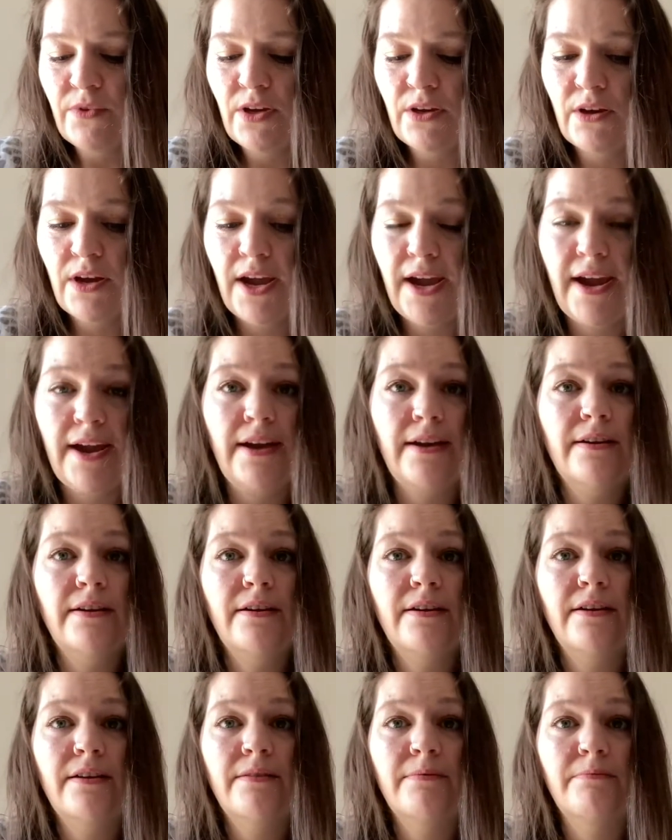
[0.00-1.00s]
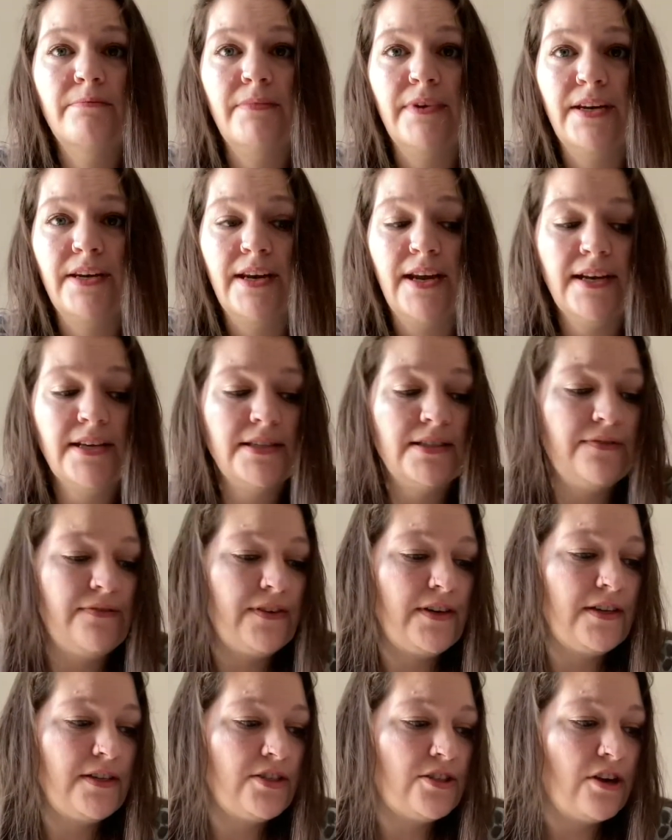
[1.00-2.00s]
Okay, my next
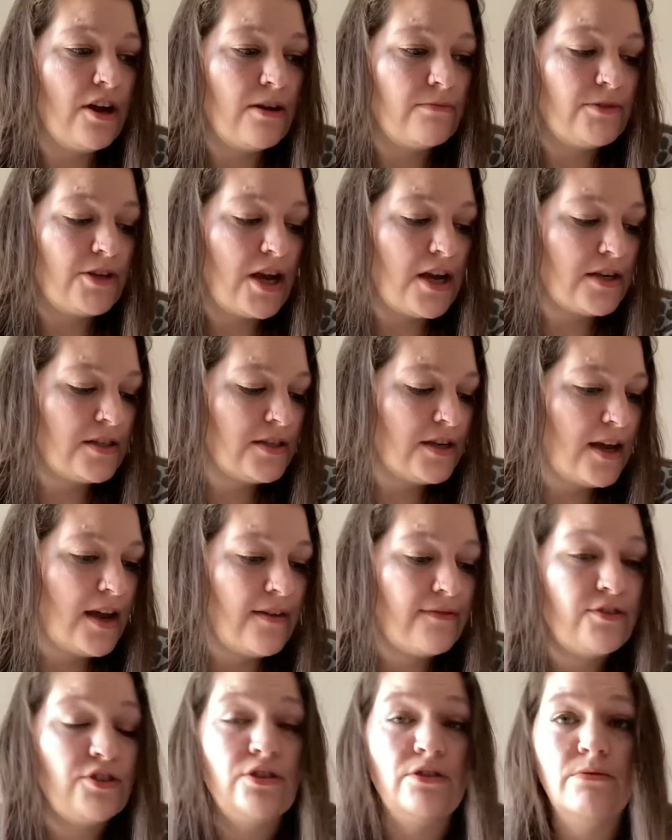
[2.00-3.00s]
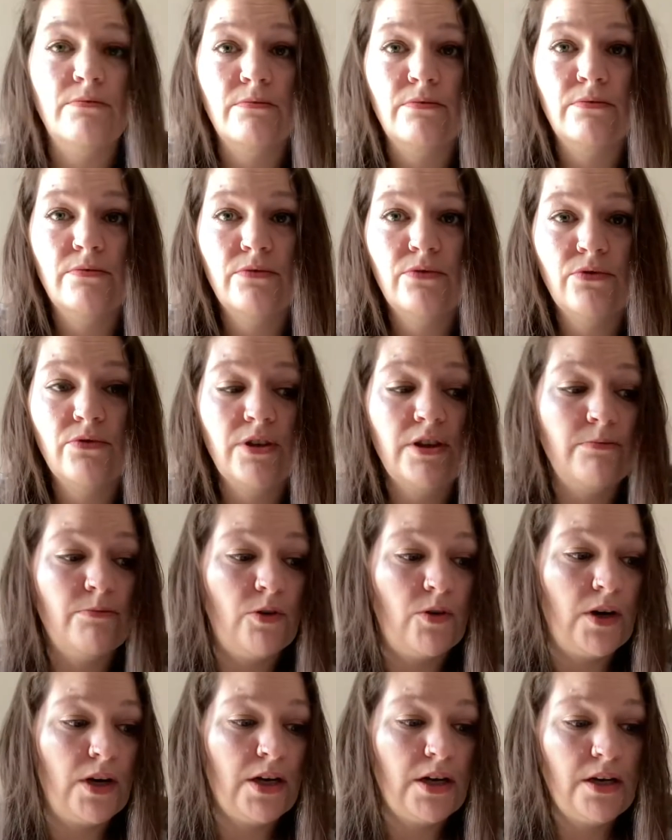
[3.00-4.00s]
finished object, I have three more,